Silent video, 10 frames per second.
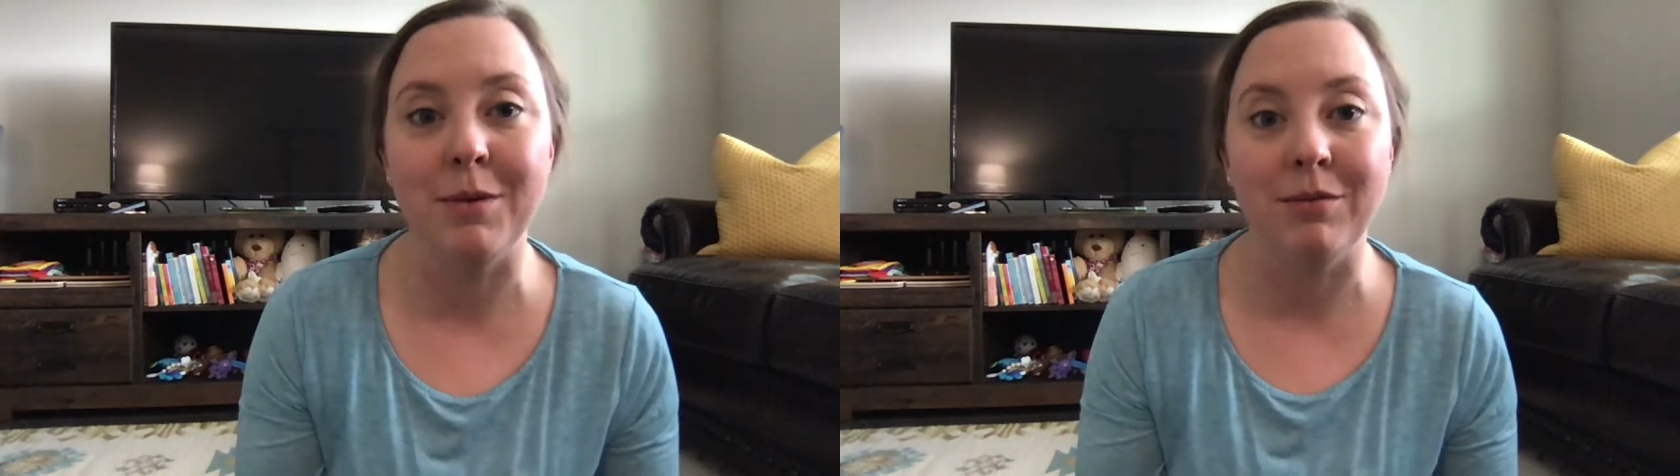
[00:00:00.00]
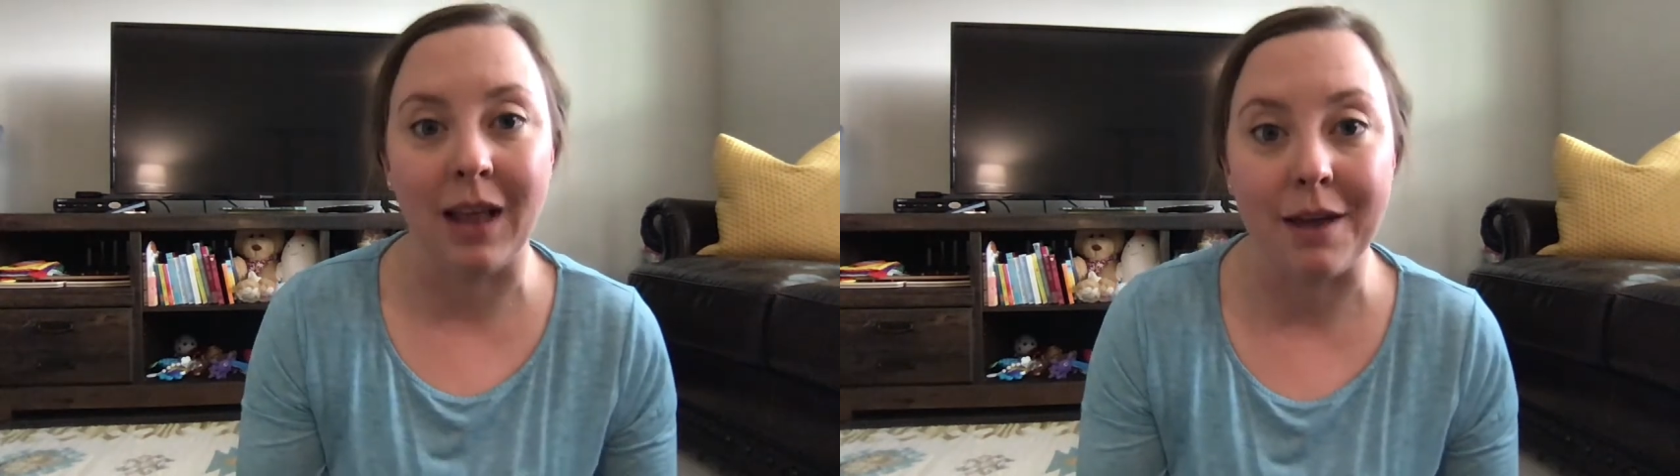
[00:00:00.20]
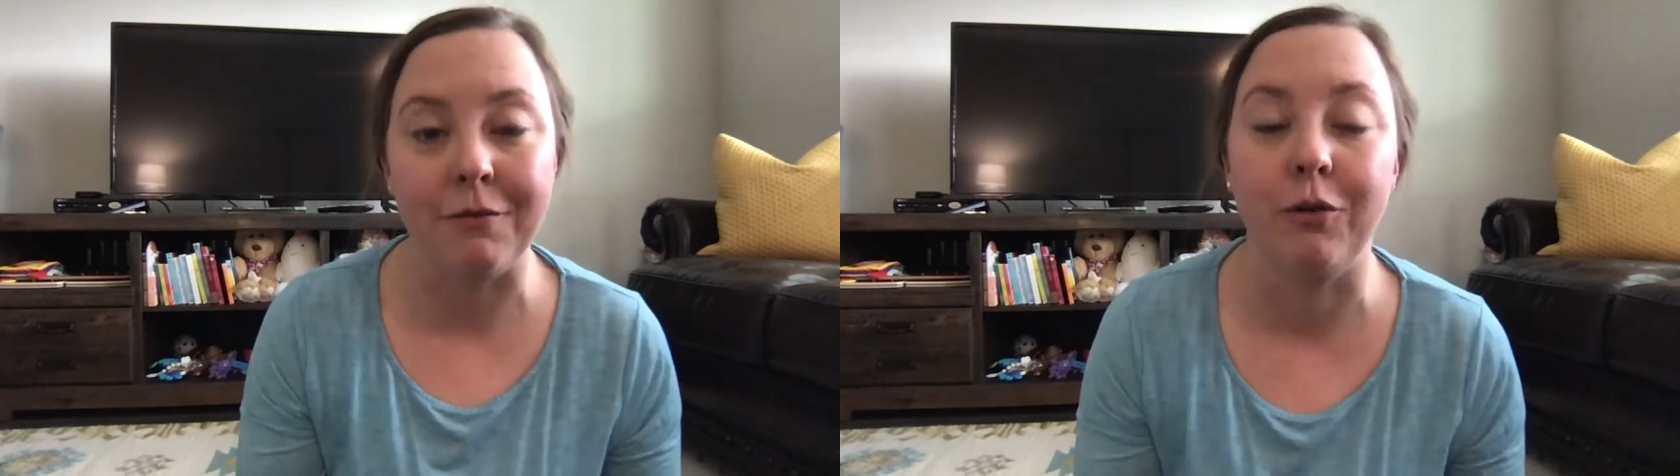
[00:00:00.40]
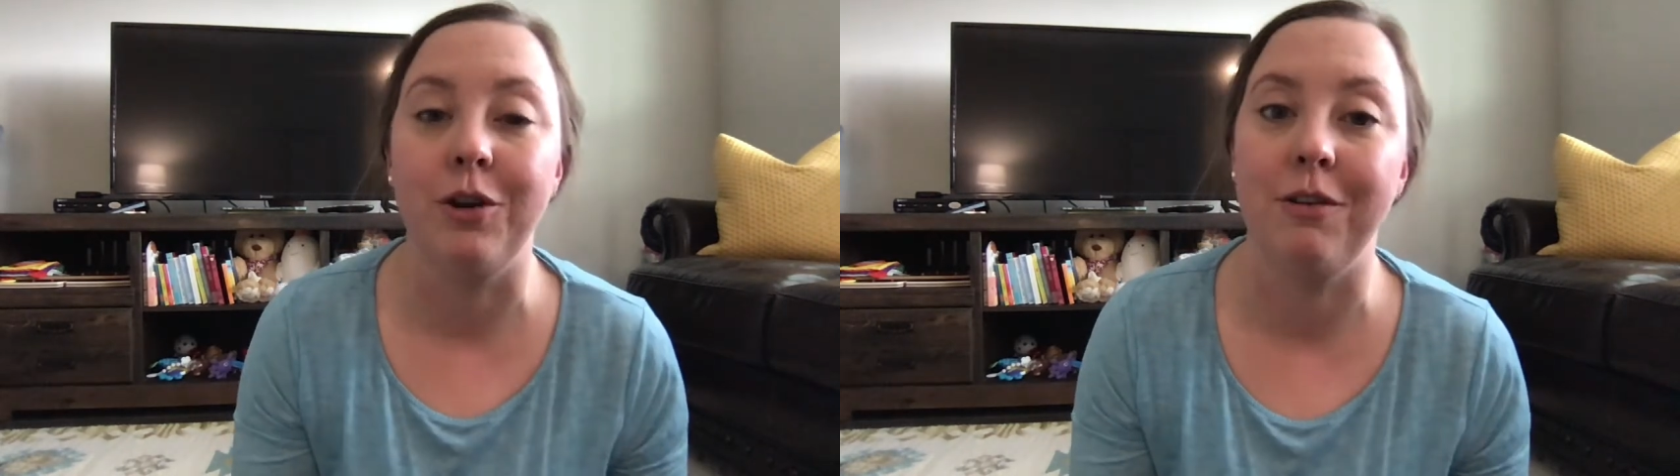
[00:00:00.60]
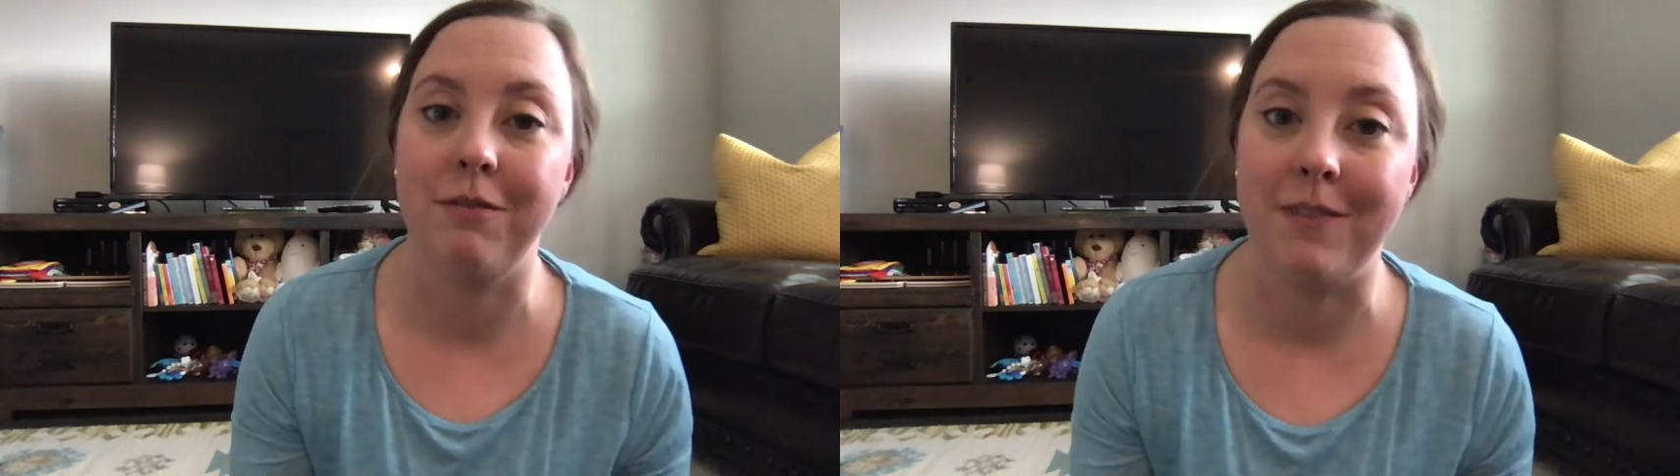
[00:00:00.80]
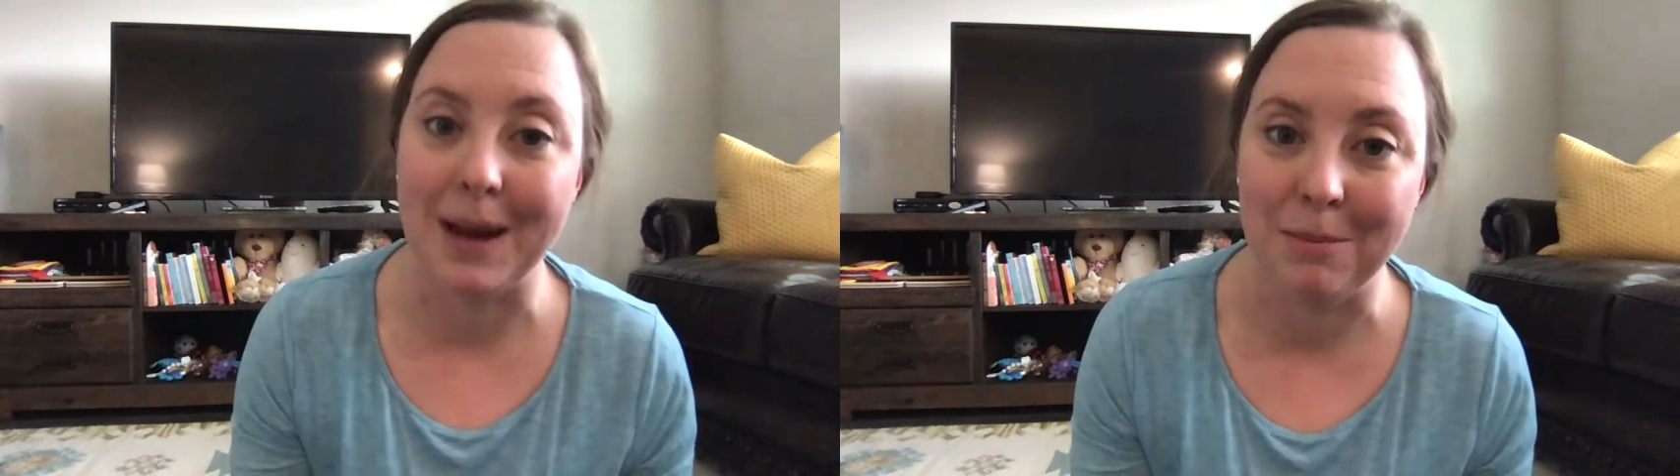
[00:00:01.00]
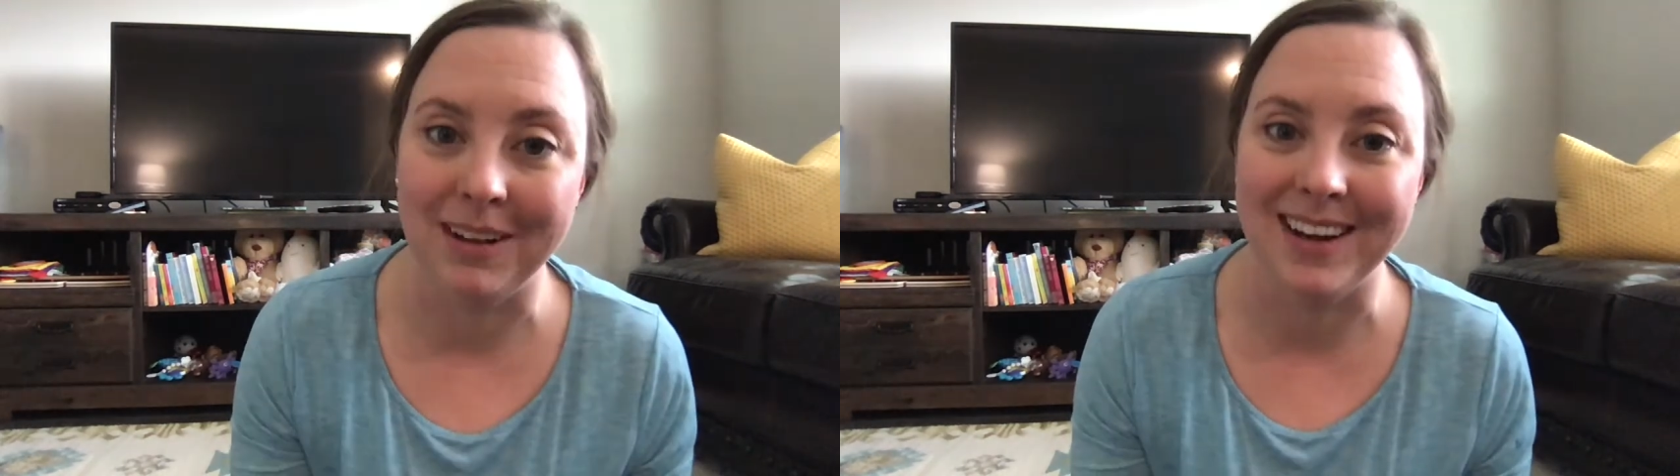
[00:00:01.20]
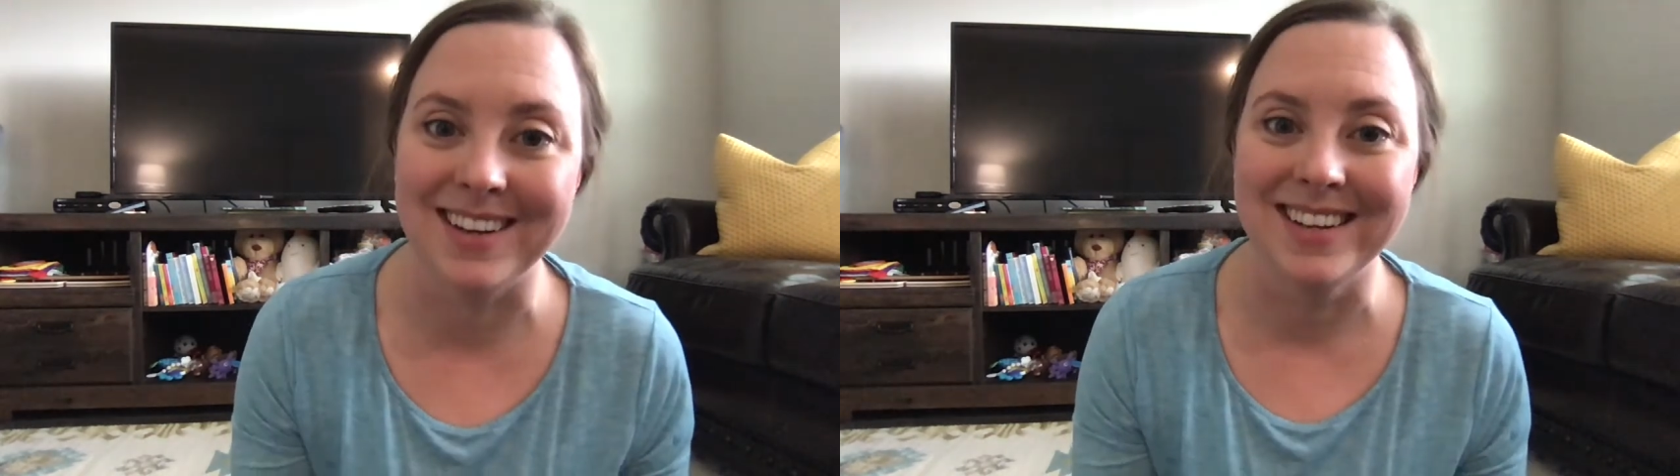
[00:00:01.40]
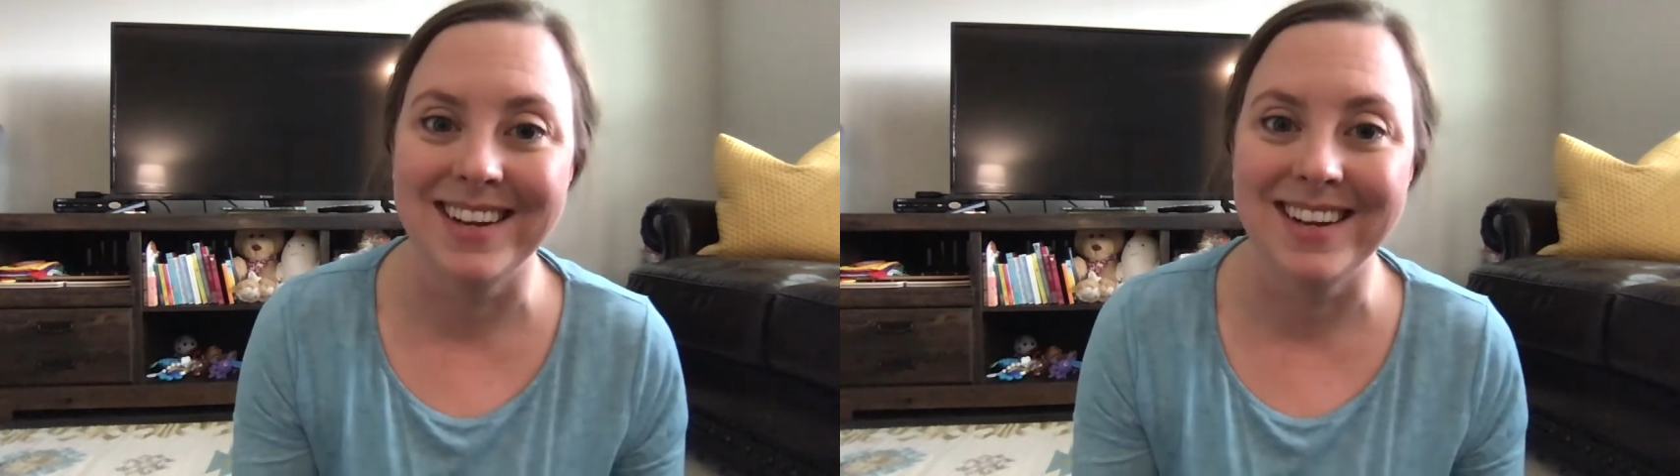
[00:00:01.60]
of life for your family.